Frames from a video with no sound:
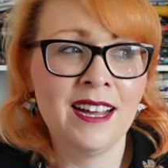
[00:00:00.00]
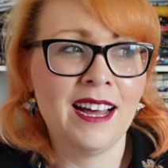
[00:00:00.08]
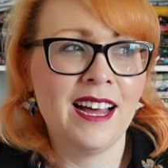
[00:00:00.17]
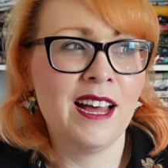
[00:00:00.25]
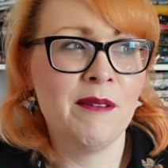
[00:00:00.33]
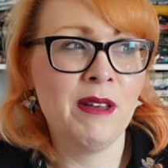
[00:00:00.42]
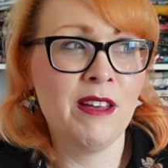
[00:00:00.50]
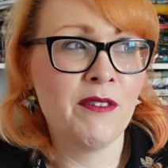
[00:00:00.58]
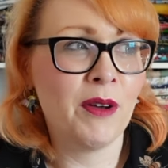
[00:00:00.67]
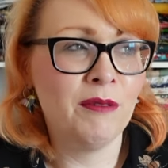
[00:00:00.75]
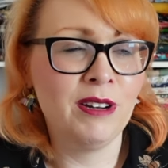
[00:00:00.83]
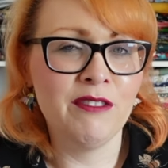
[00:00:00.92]
if
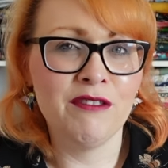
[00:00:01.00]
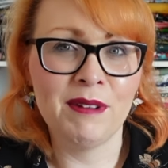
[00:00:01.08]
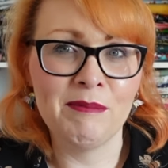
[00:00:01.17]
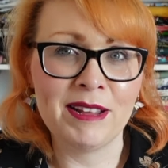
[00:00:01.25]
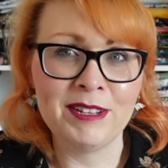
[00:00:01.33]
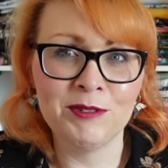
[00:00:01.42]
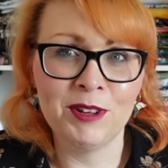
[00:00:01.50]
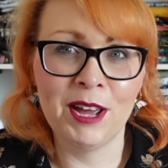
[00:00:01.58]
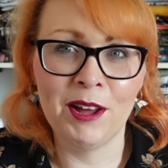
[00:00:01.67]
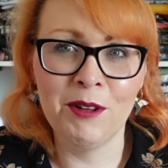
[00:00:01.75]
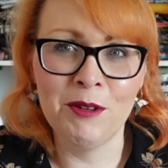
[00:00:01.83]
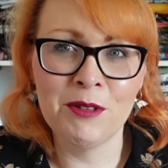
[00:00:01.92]
only for my mental
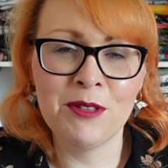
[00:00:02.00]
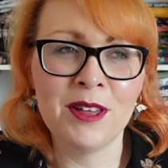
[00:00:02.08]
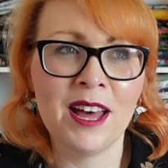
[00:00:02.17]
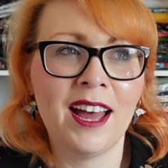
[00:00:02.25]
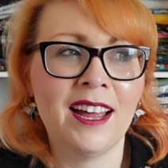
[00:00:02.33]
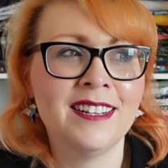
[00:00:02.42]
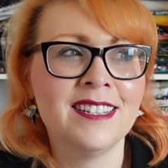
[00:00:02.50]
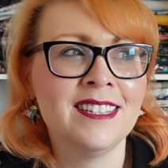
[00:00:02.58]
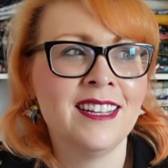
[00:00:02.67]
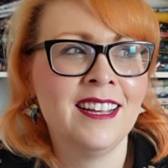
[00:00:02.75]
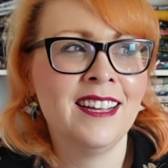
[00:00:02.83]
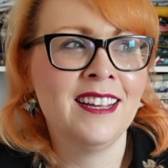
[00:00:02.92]
health and
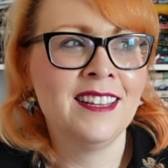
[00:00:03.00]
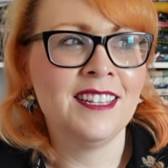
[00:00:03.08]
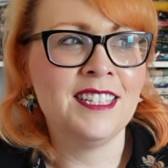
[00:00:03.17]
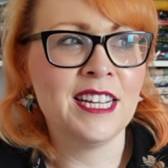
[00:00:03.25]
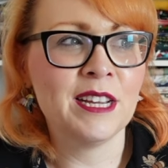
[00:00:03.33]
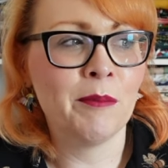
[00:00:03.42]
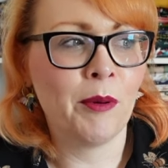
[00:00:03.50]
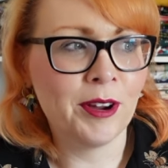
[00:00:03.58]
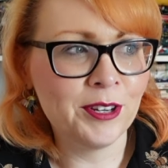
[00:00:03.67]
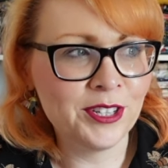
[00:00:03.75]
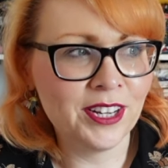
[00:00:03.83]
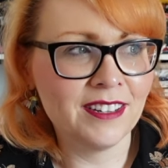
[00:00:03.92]
the
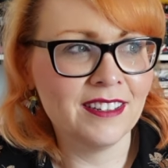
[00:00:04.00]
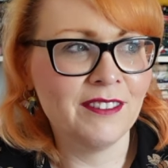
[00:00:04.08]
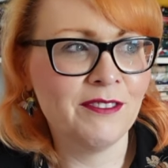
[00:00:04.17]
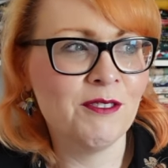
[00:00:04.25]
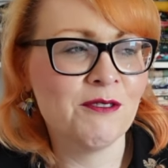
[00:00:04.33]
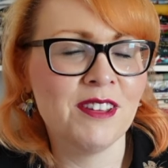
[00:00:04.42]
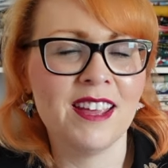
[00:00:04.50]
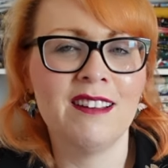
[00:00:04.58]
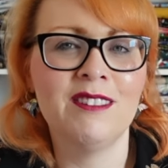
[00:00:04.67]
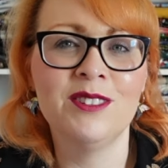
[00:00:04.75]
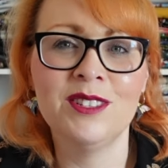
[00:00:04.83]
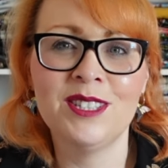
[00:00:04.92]
decompression, if nothing
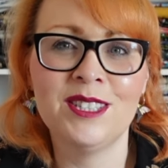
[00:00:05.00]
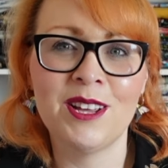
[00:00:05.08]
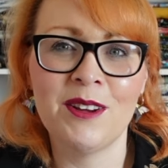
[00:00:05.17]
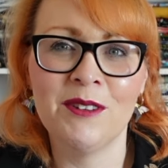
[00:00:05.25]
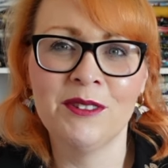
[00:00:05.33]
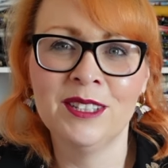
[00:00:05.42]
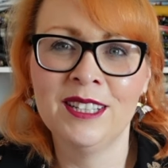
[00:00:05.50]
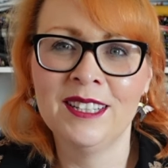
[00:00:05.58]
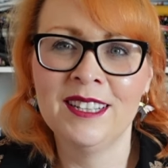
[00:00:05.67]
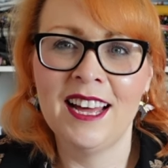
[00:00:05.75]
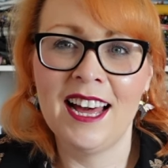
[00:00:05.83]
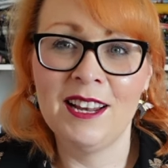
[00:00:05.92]
else. So
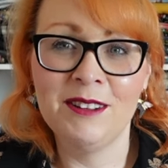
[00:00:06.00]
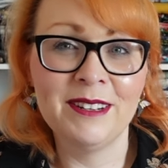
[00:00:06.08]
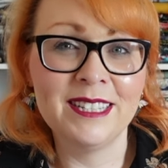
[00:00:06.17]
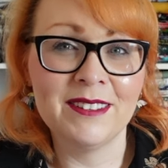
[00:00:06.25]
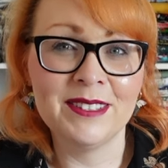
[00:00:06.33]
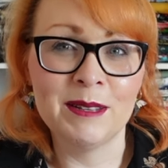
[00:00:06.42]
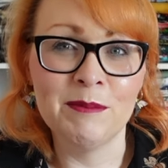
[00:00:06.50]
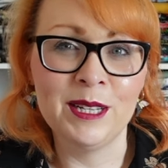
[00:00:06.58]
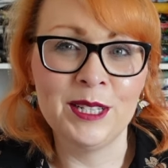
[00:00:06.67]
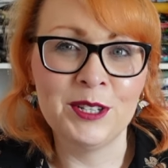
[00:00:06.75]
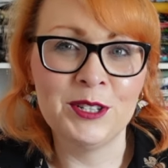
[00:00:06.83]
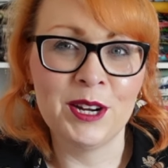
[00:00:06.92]
I'll always have
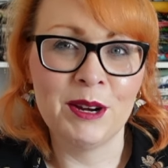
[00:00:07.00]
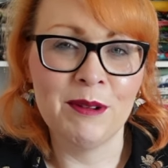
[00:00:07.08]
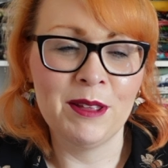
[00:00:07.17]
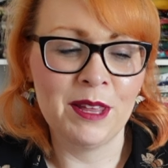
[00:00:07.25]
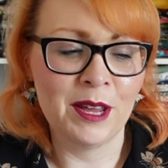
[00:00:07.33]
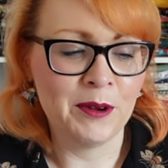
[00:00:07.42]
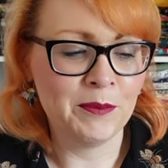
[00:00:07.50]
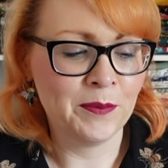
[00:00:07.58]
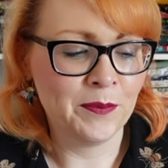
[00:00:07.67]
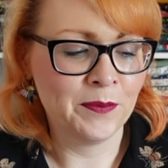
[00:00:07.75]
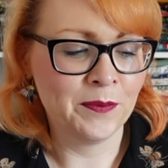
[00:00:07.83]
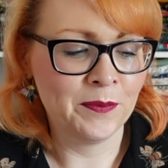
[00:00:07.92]
something to share with you.
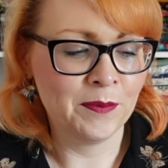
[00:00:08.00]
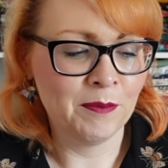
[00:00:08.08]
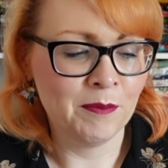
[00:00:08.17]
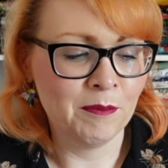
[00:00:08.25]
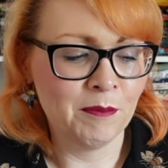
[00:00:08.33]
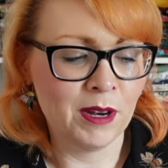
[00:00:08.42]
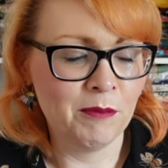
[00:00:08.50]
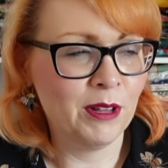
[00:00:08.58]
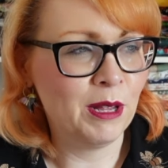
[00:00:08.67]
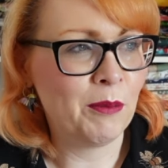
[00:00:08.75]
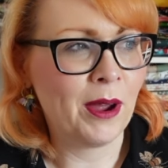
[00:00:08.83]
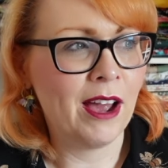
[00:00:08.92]
But I'm
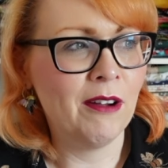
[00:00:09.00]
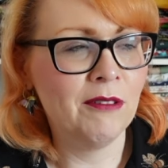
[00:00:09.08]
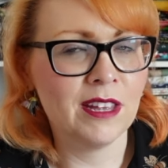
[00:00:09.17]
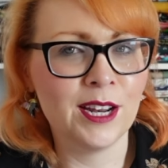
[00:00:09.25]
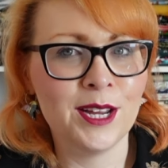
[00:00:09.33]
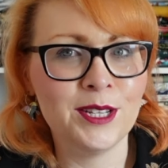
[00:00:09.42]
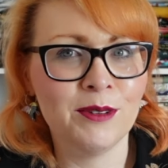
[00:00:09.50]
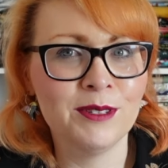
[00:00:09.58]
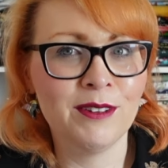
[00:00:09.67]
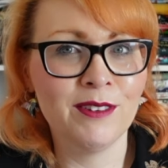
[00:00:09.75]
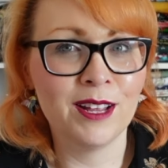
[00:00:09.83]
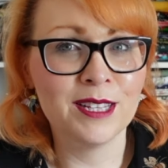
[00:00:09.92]
really proud that I don't
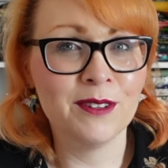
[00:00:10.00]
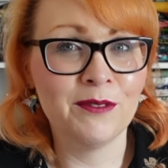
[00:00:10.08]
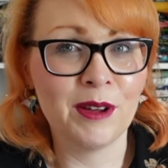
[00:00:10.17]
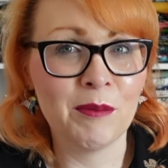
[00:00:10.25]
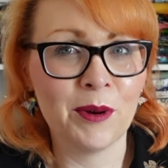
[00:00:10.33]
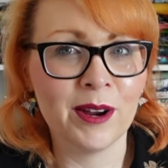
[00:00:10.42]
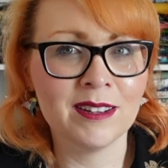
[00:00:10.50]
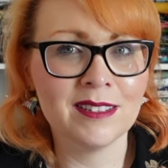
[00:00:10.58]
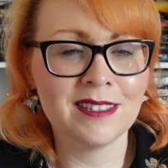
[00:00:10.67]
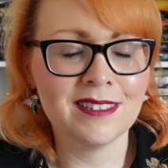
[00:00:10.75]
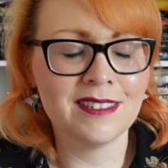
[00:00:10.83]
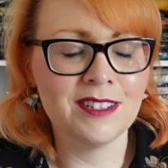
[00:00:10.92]
have lots of
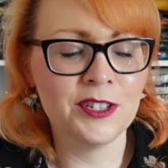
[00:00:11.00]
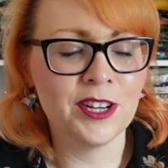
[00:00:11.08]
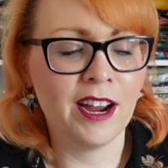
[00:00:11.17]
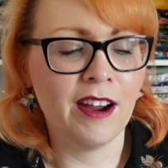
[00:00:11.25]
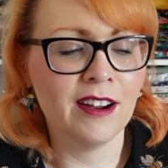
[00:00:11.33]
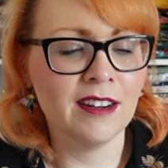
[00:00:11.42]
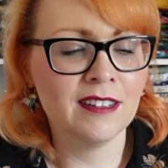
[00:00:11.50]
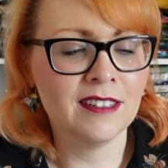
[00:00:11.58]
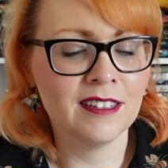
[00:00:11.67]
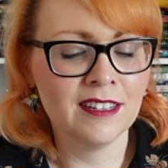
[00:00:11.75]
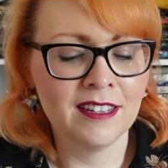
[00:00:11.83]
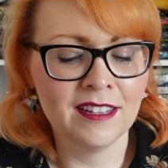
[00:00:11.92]
fabrics to share.
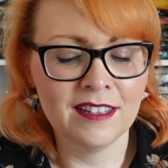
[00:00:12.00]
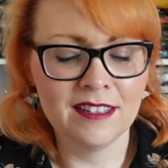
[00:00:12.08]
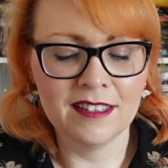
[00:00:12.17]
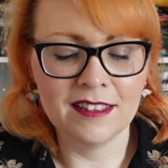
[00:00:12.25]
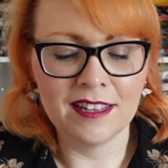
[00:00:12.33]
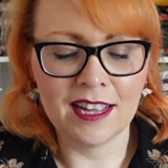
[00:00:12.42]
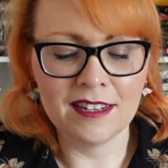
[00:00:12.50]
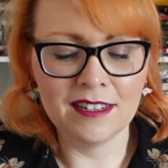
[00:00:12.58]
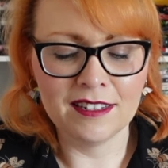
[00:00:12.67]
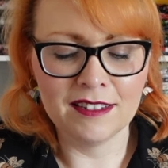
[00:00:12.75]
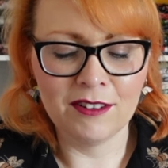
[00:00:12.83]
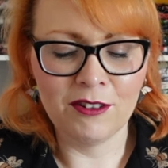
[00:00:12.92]
That
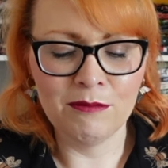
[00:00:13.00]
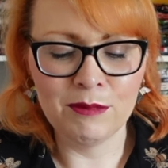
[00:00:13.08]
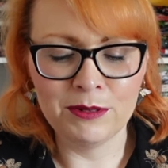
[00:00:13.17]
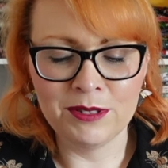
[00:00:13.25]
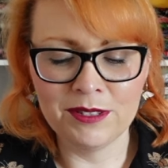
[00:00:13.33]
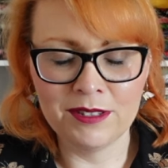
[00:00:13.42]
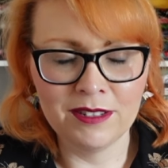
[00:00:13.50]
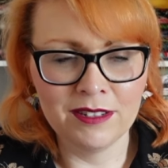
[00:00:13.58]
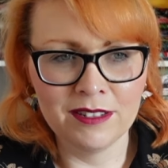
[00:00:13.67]
almost